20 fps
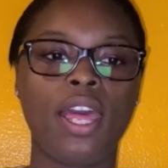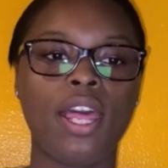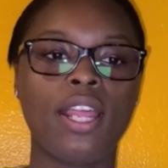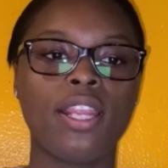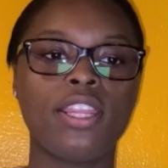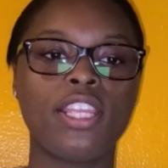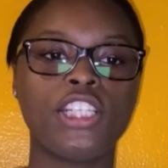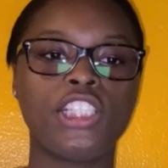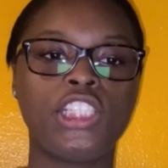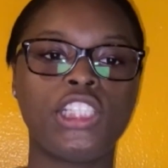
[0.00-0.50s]

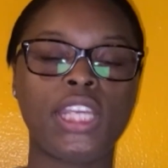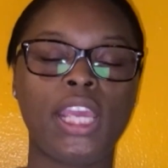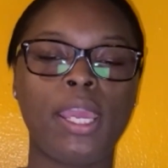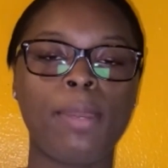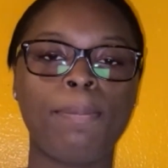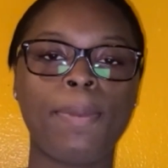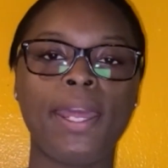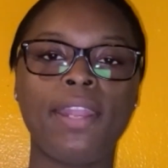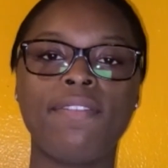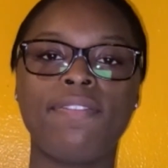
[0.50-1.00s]
The
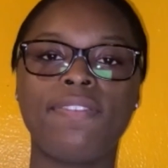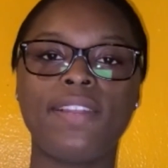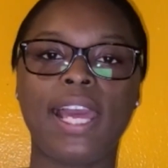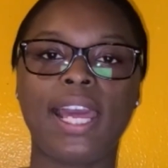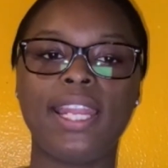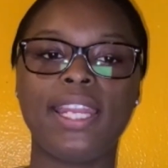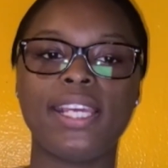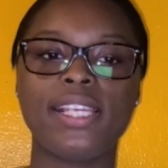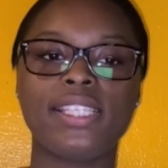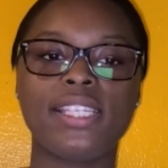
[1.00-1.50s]
shape and
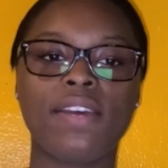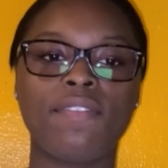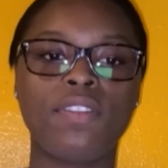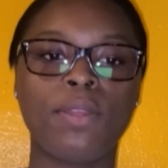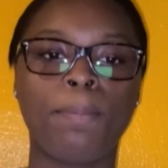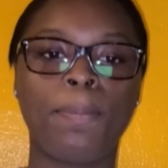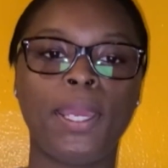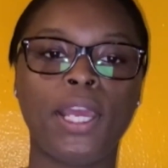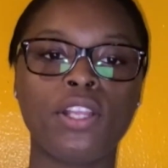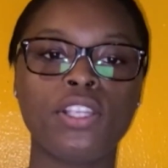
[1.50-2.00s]
flatness of the
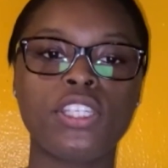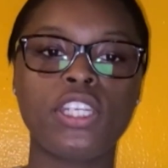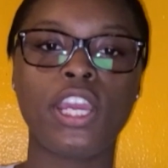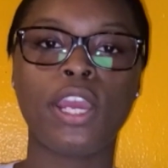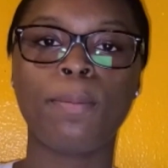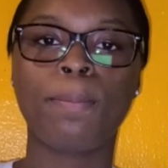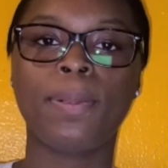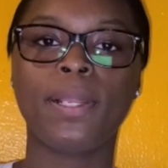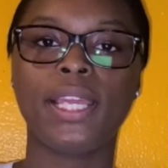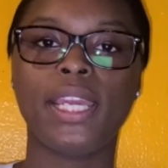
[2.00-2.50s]

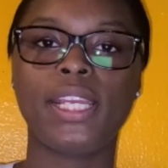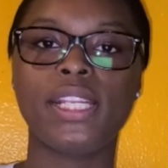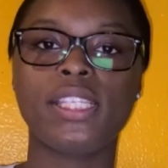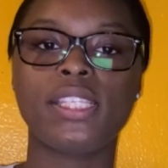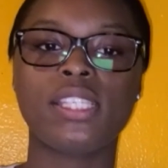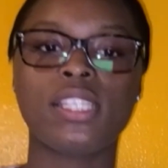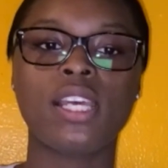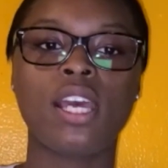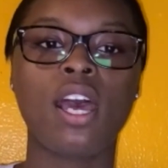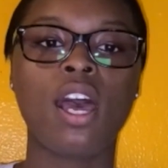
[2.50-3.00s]
Peltier
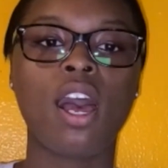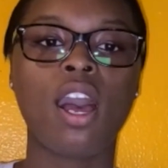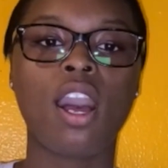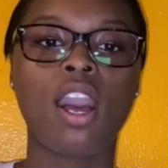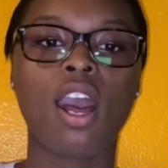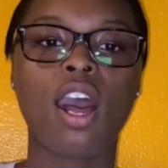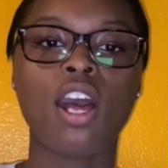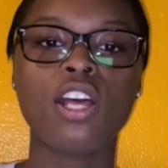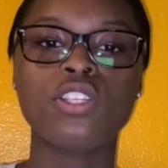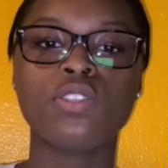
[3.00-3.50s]
plates
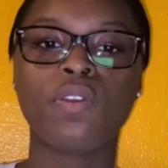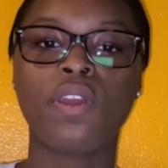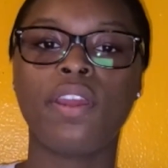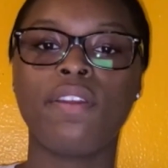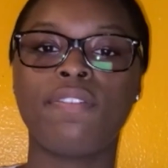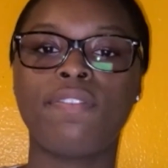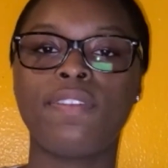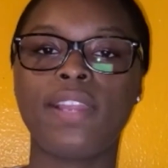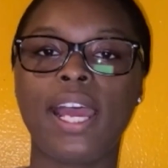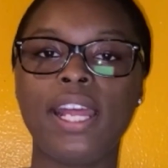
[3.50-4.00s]
calls for a
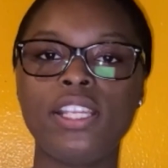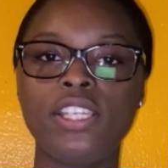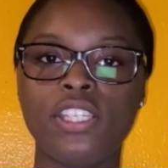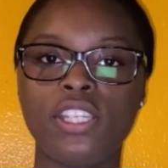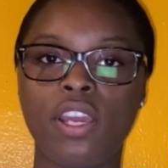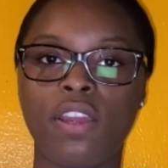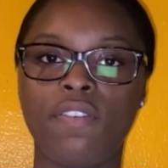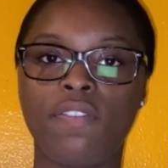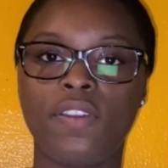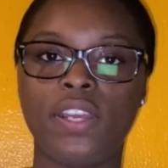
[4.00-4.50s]
flat
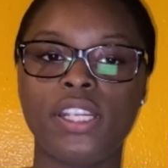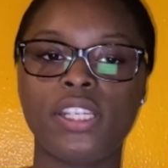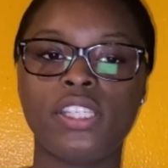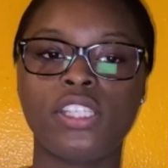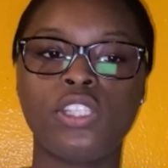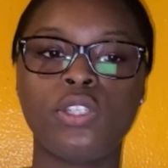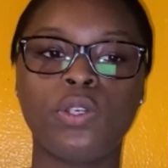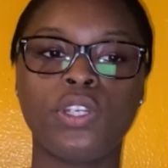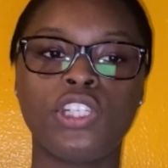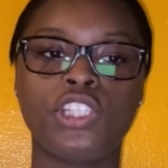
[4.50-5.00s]
surface
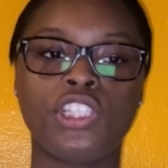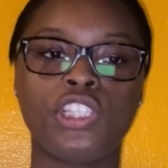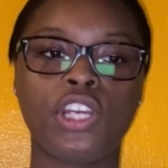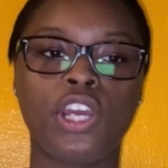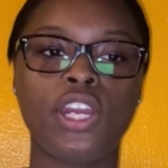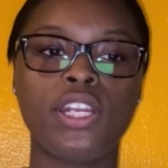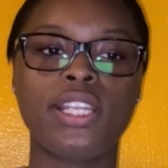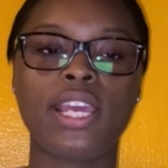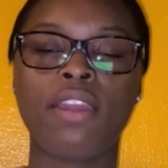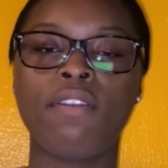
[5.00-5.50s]
to
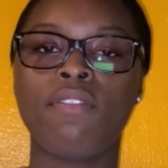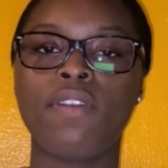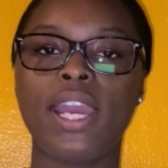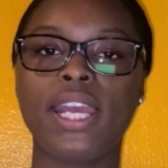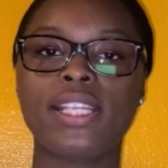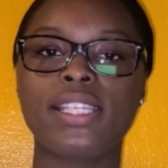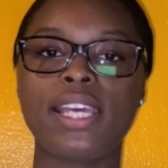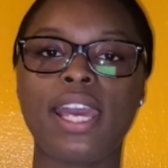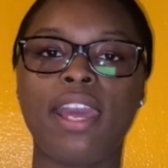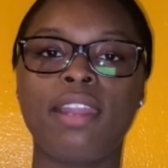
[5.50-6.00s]
ensure
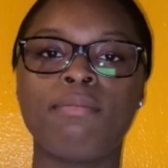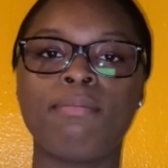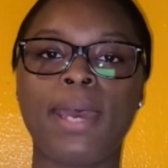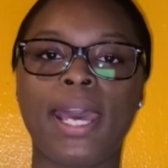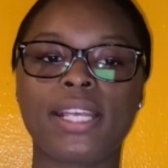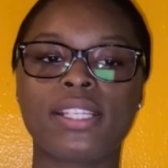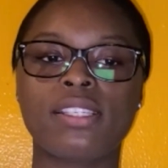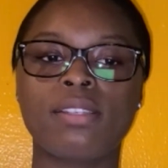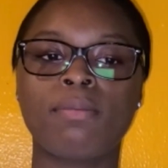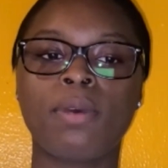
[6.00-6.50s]
direct and
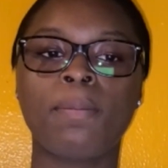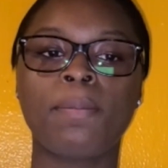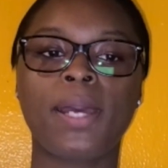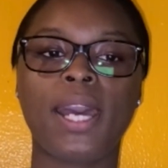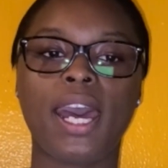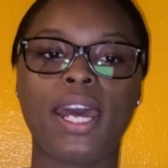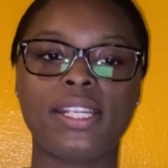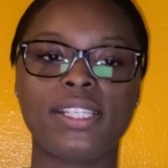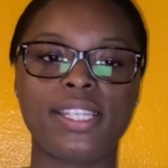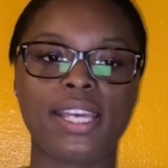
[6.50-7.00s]
maximum
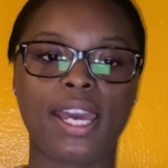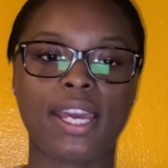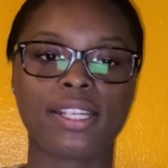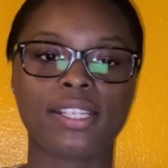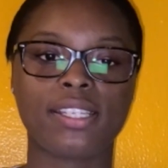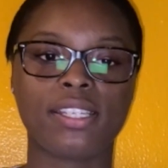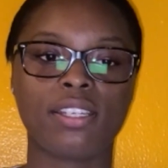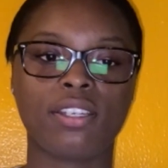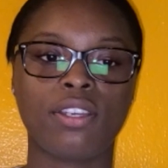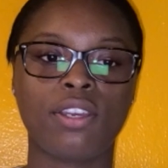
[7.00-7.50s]
contact.
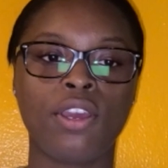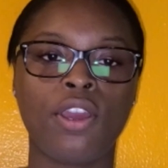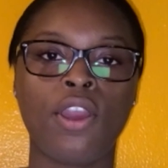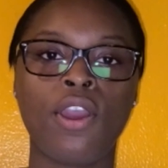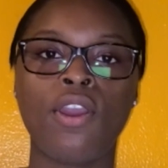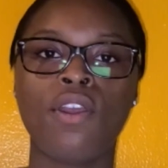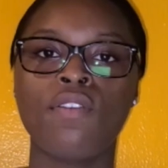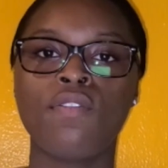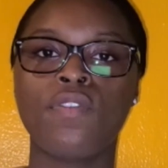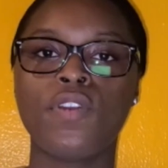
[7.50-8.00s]

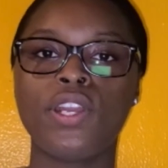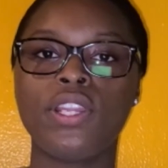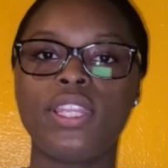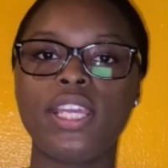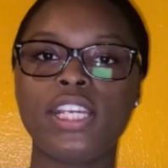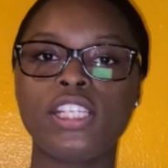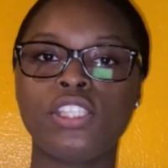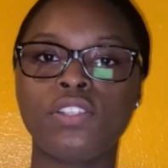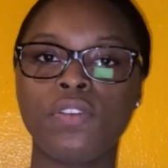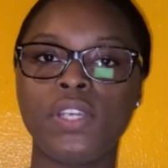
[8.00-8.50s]
For
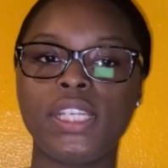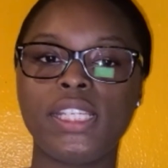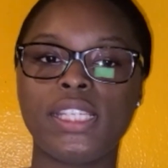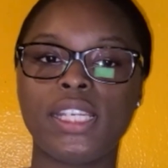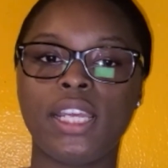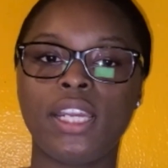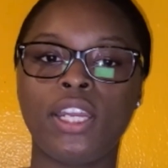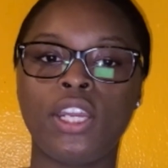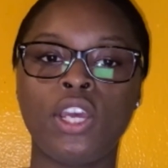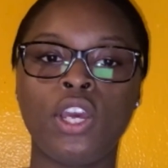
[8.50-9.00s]
this
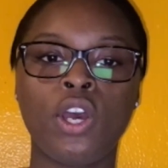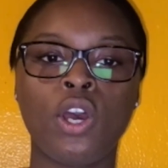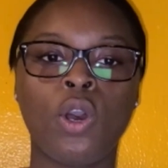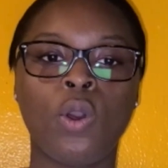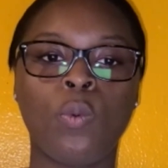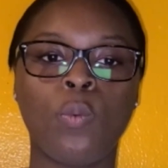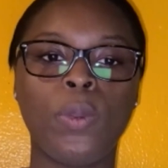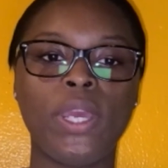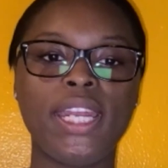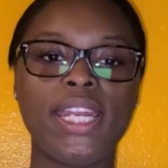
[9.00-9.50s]
reason,
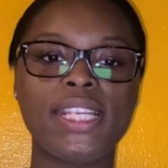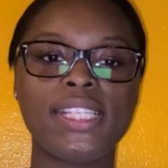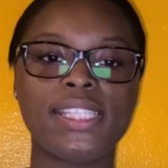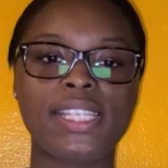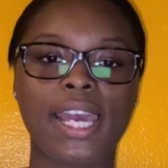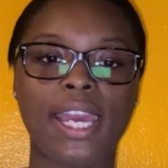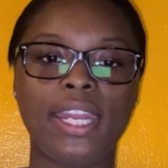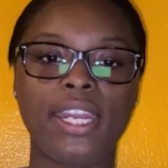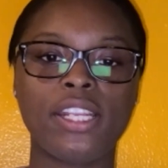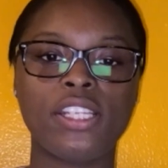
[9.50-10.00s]
we
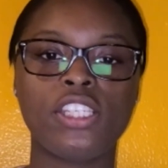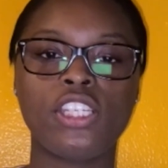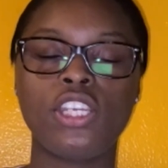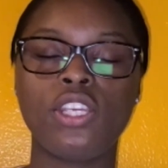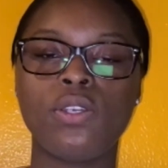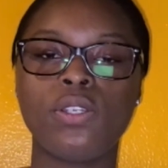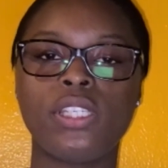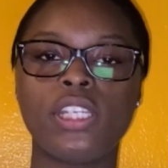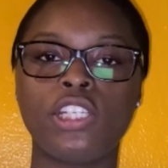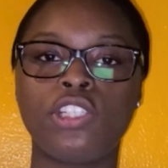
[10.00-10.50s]
decided to
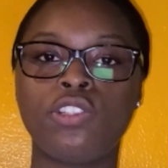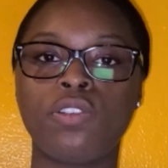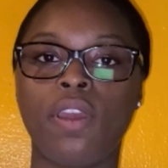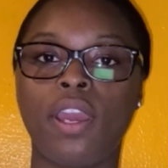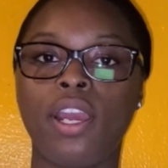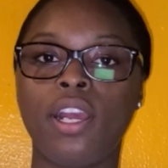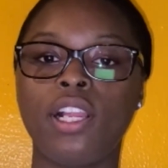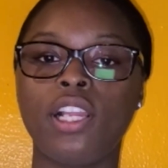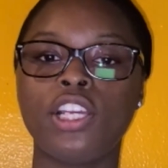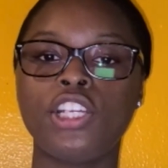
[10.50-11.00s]
use a
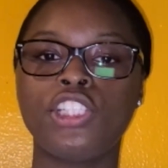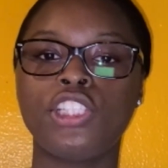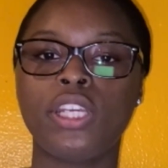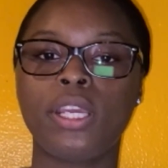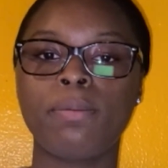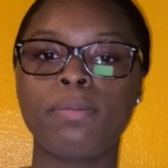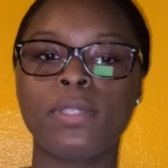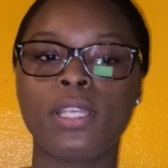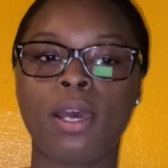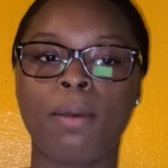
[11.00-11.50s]

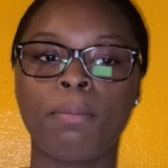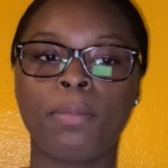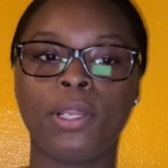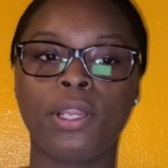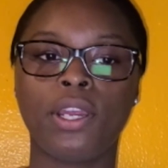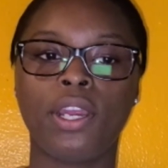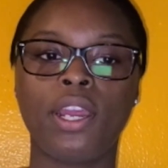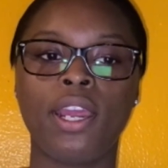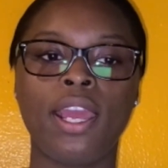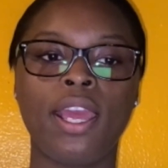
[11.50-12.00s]
triangular-shaped
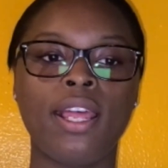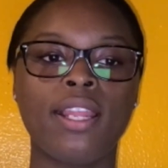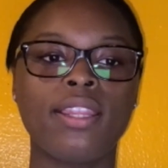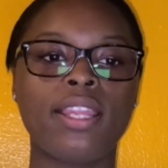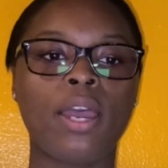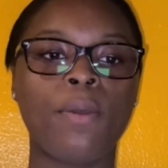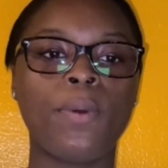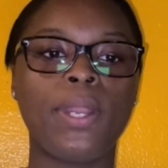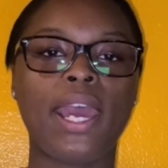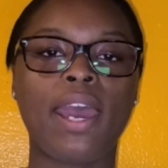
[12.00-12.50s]
tumbler
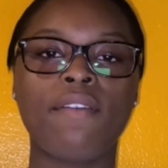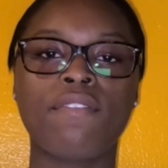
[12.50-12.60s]
that would have